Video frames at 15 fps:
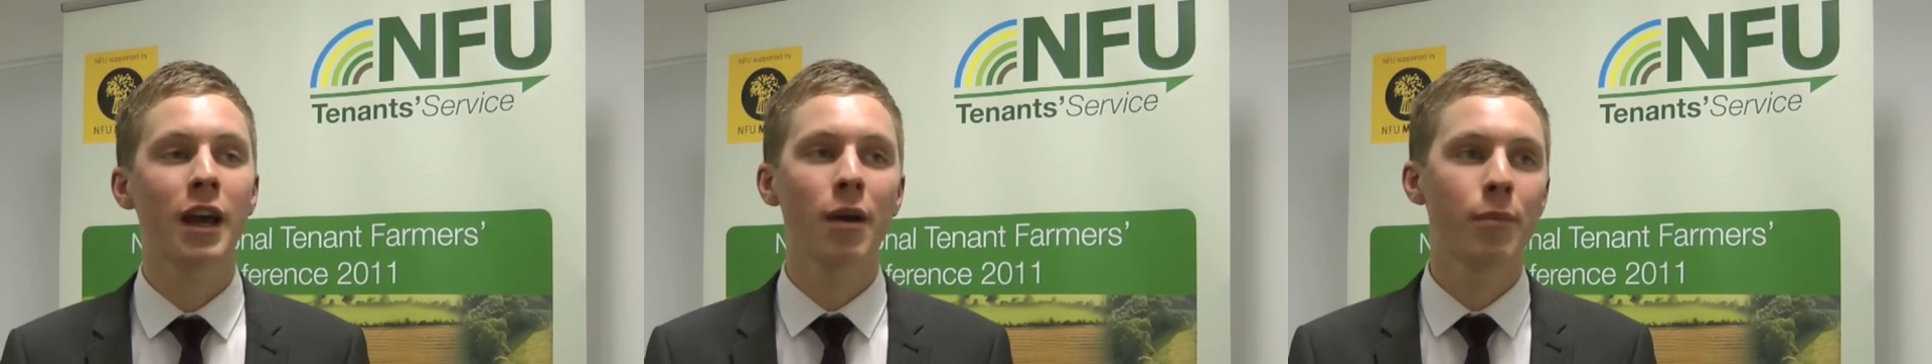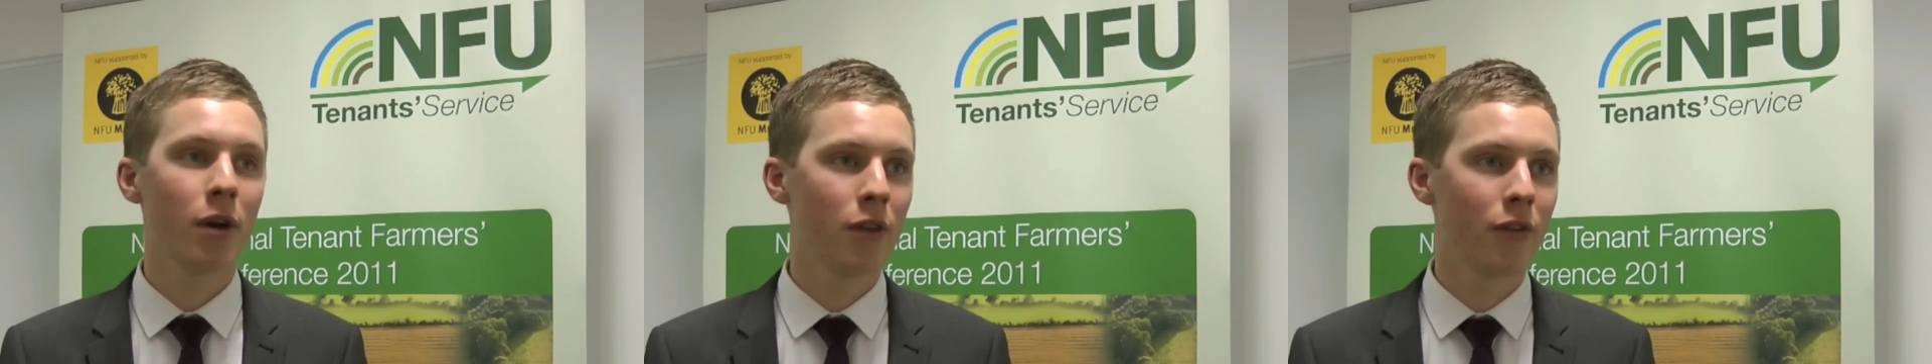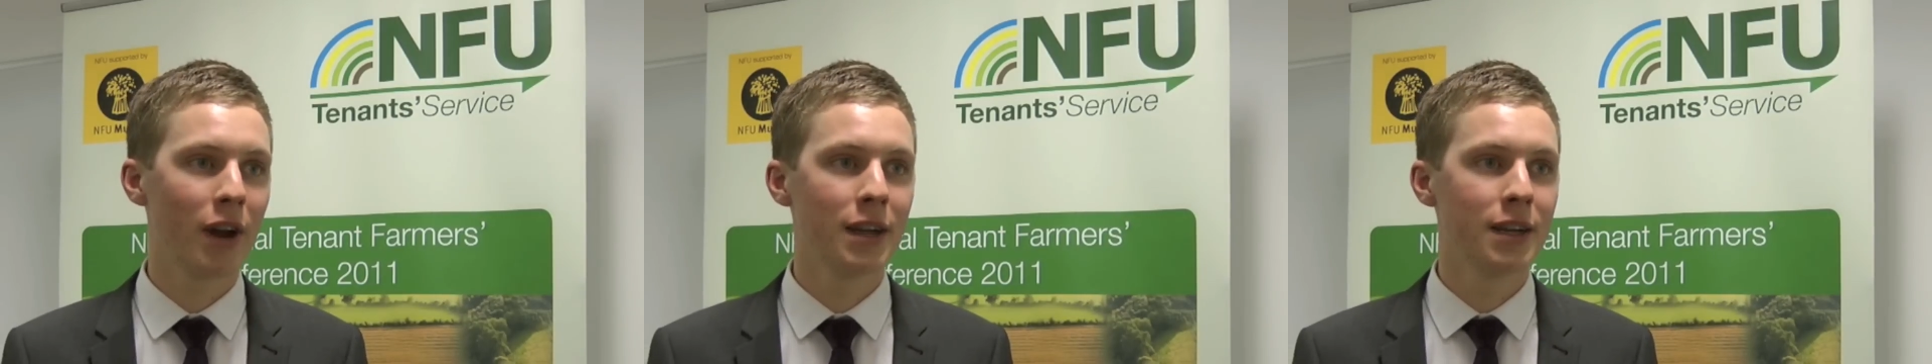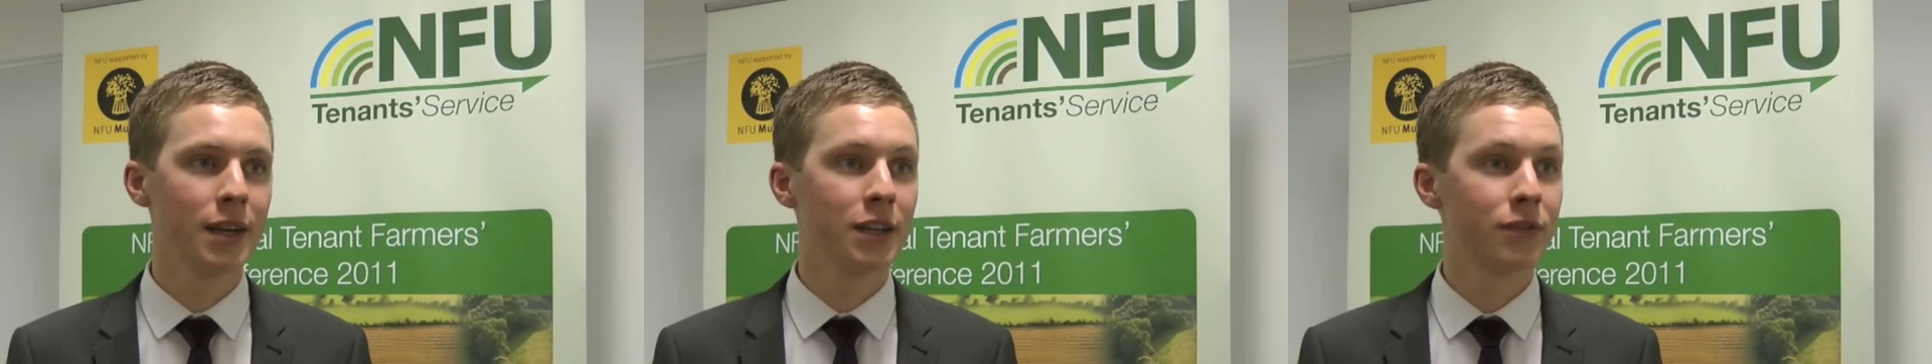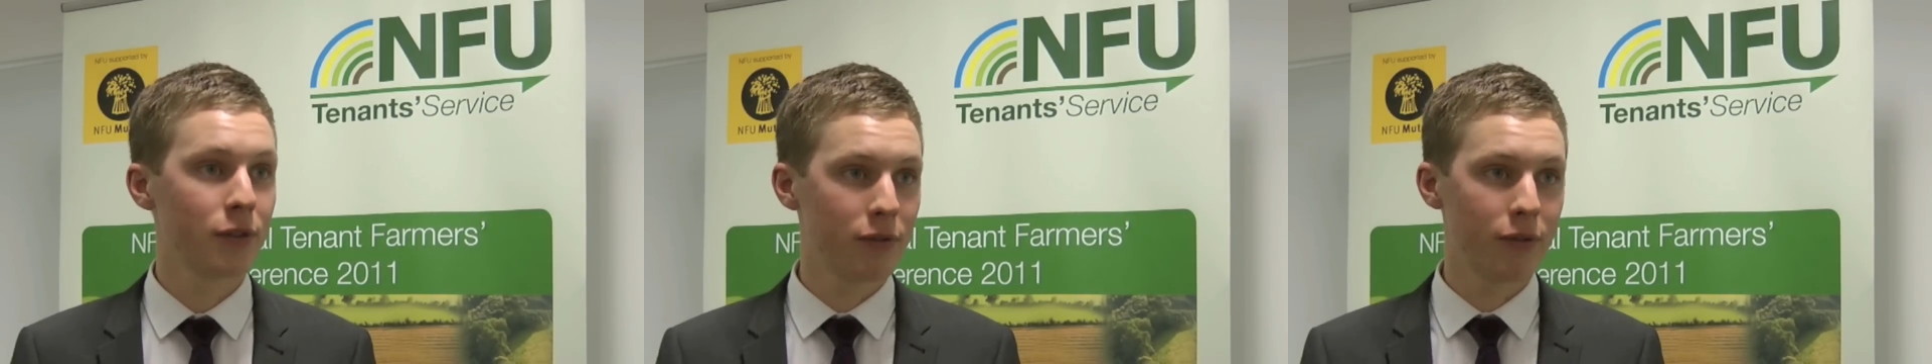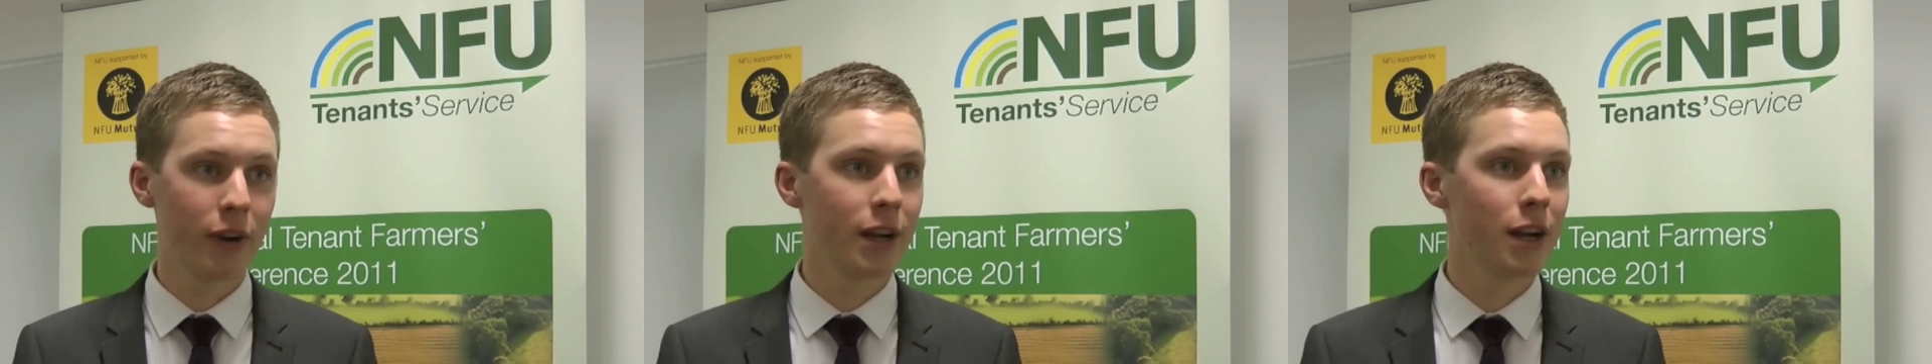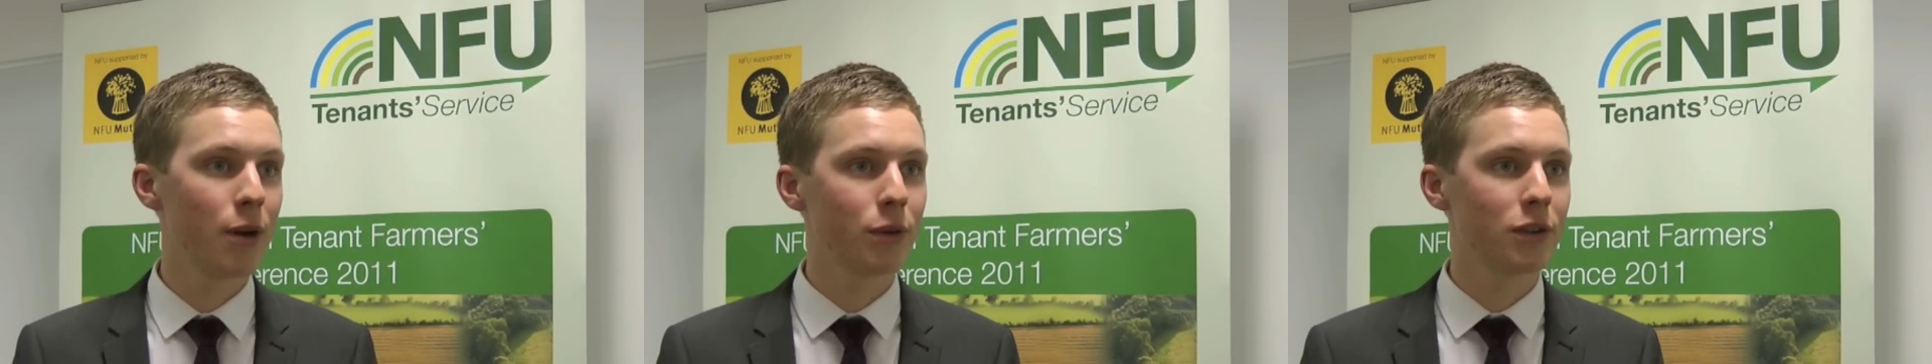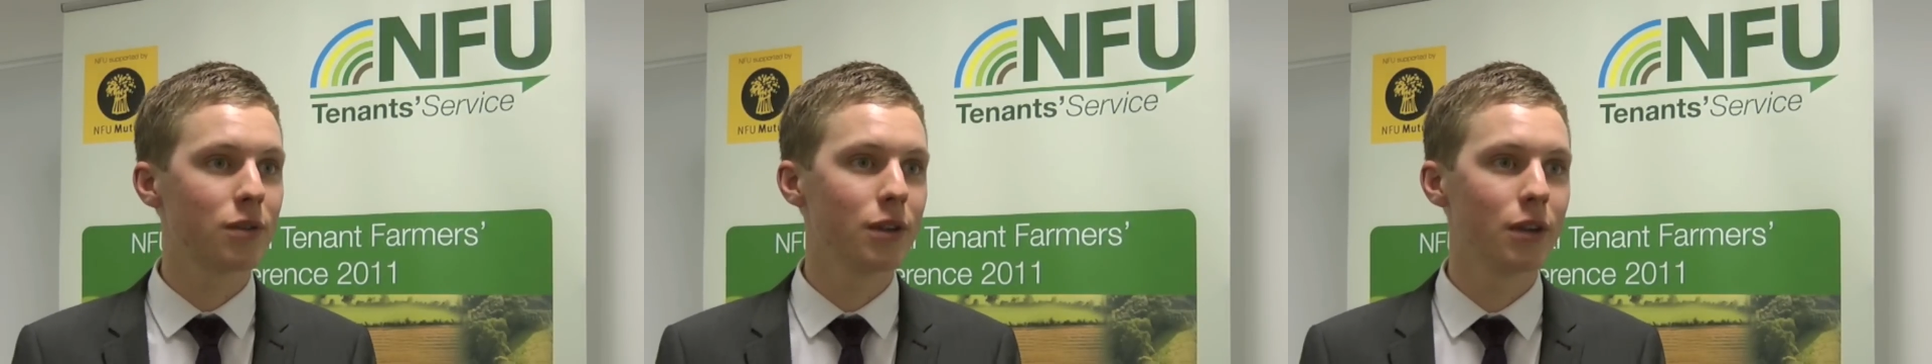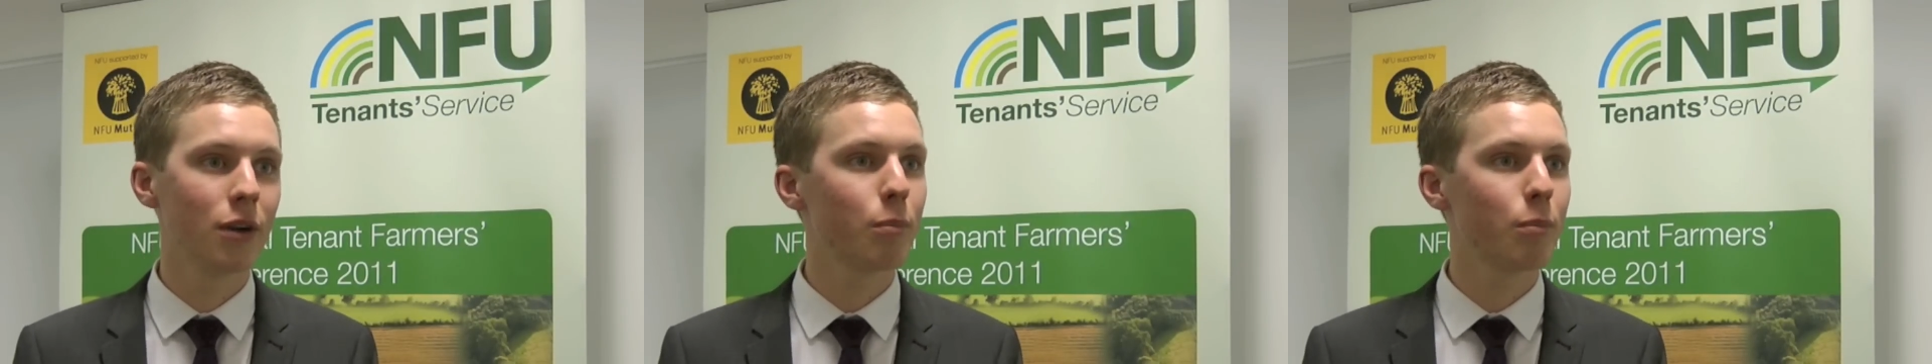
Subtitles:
pick up other ideas for free, you're